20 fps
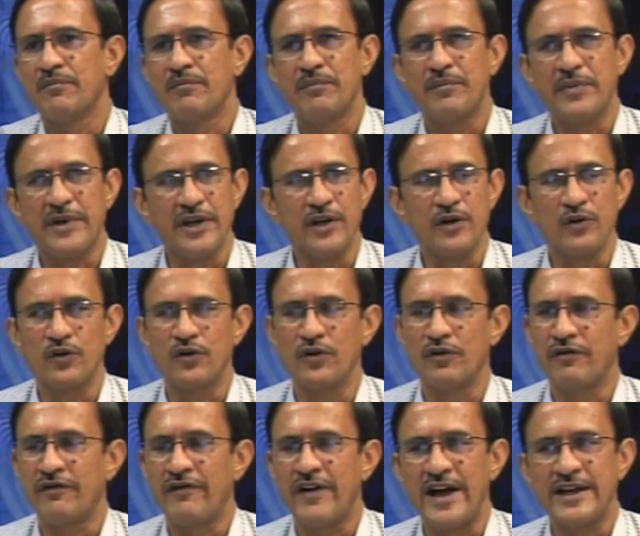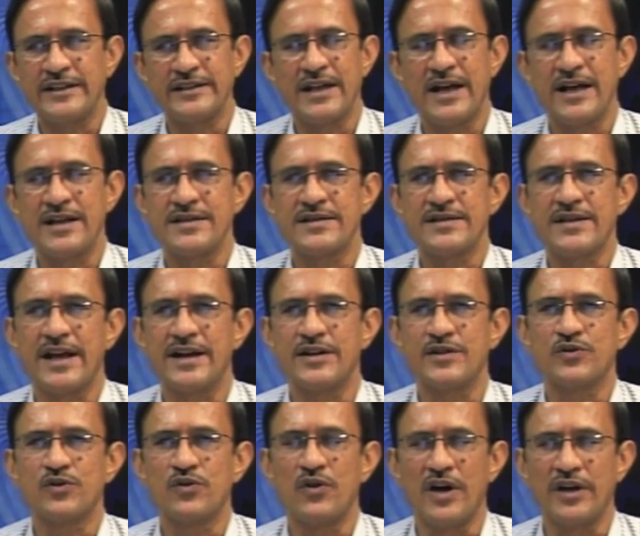payroll, finance and
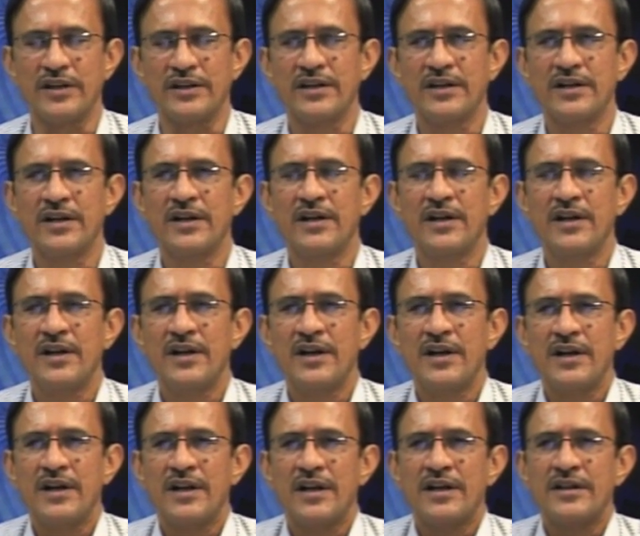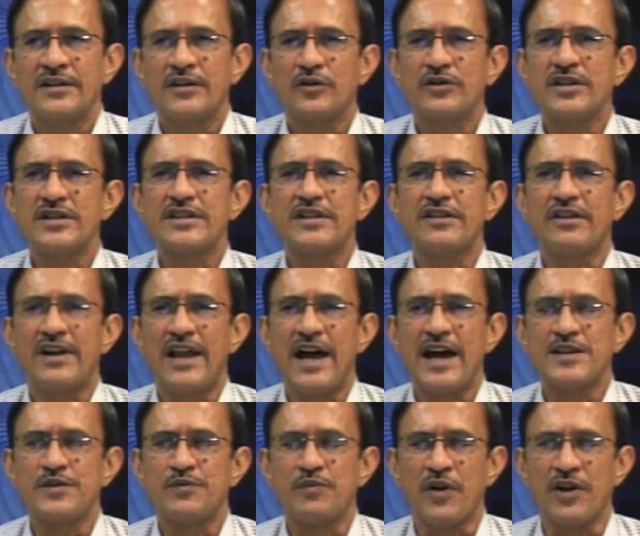so on. Now this is a
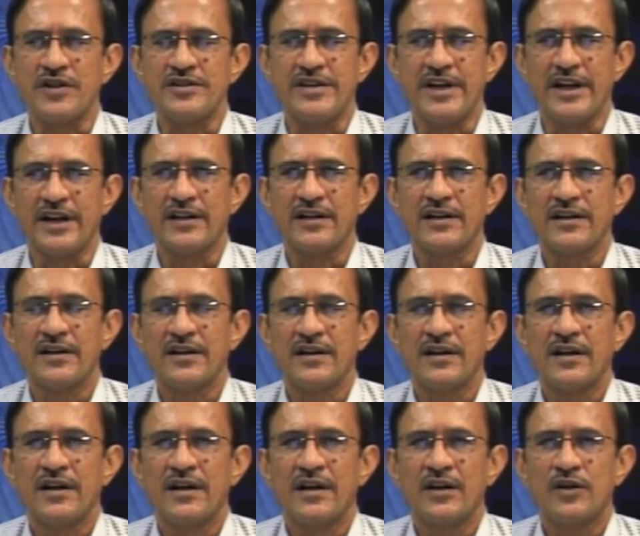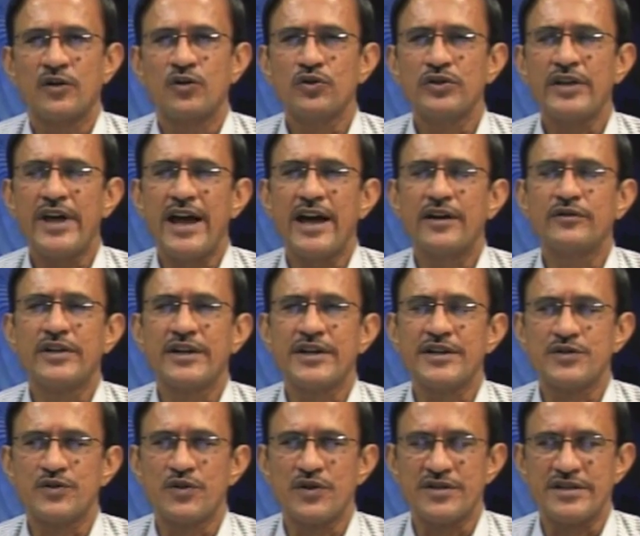large project. Do they have the
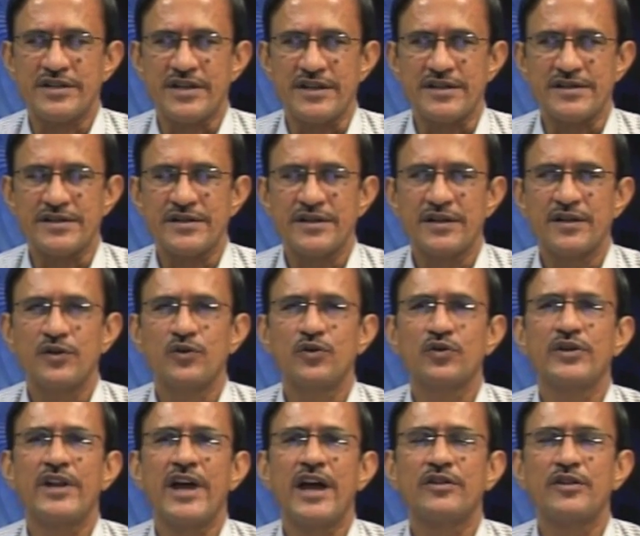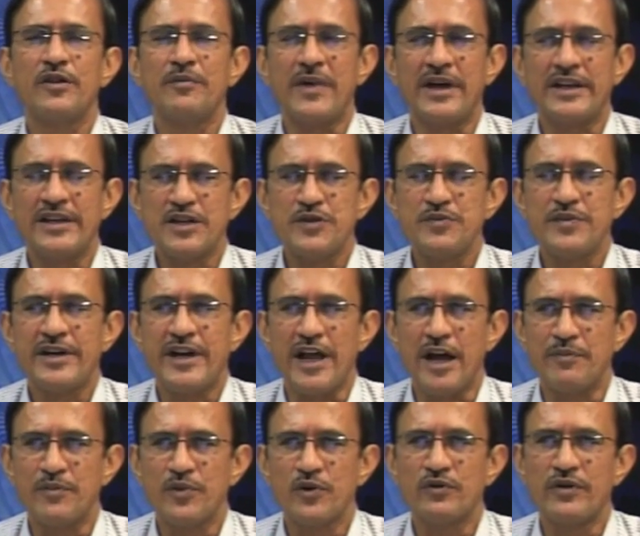resources? Do they have the management
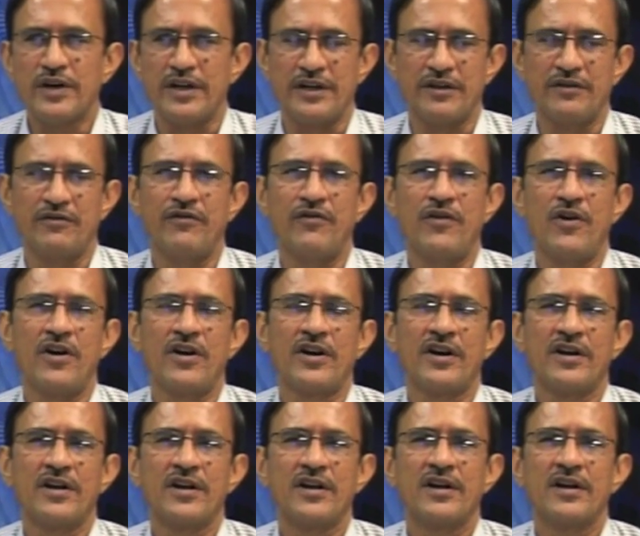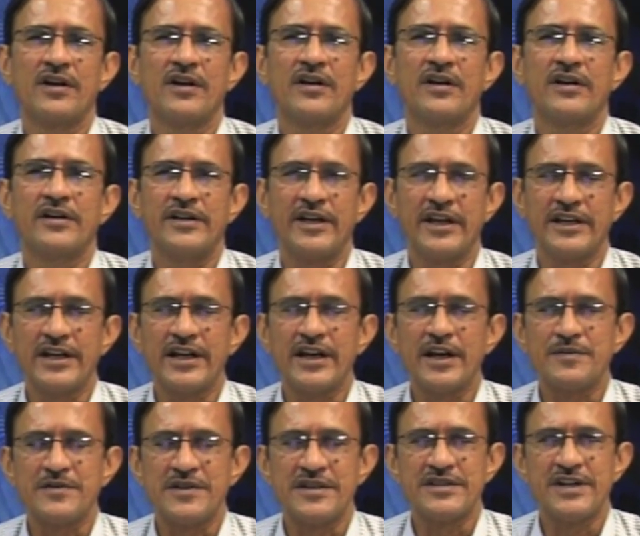approval for taking up
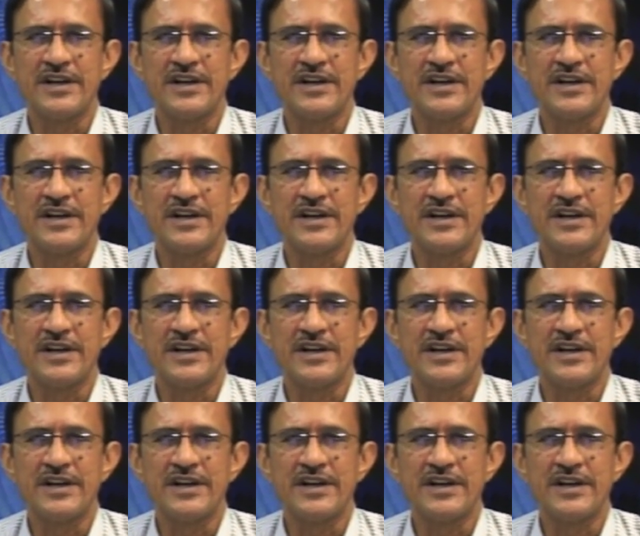such a